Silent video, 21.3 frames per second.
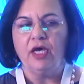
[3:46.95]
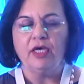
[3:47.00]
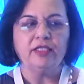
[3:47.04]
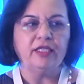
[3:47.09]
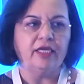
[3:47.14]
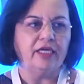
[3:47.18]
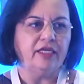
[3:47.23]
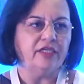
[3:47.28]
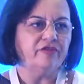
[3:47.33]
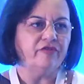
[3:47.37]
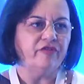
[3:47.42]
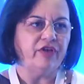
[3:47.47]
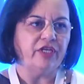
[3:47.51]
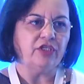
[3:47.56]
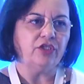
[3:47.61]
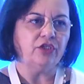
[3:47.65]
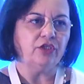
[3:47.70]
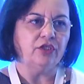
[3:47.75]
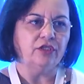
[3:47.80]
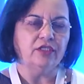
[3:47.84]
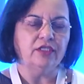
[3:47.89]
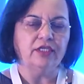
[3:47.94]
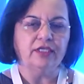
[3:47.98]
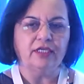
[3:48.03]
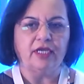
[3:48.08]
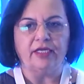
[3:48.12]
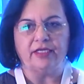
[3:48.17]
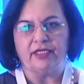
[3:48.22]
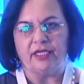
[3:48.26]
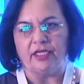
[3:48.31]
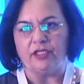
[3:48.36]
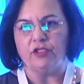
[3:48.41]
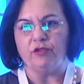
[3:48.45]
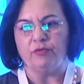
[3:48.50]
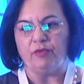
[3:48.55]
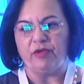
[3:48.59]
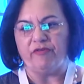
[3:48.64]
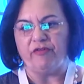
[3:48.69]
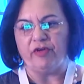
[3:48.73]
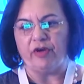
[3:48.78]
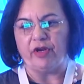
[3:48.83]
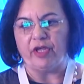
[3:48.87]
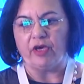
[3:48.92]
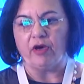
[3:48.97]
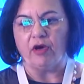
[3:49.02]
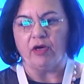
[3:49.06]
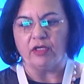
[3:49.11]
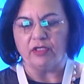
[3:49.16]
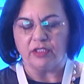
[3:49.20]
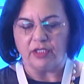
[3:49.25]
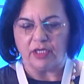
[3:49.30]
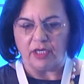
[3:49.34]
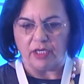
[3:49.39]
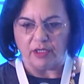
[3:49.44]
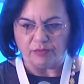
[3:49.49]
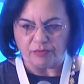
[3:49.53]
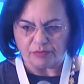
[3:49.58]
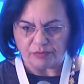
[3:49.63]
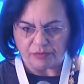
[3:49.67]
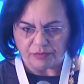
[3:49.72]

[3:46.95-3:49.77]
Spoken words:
the interventions tend to be very costly.